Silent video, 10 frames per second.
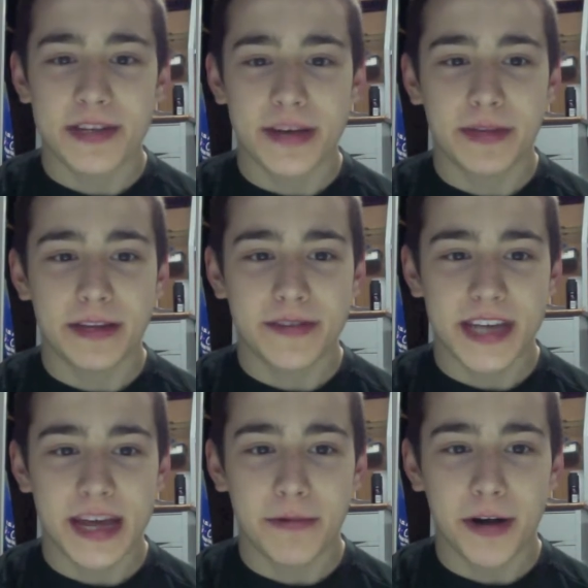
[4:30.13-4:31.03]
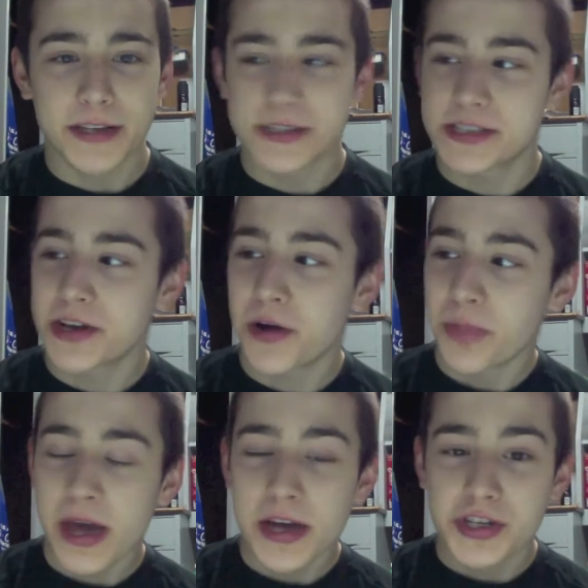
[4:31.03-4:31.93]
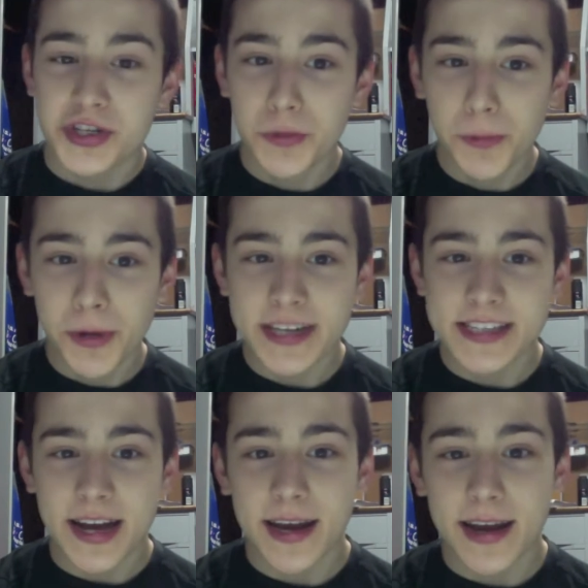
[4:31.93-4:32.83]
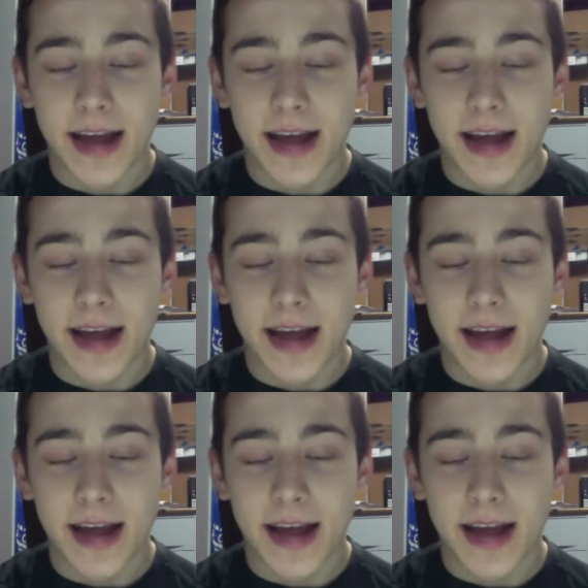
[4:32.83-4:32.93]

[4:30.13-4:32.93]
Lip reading: I believe this game runs. So super excited.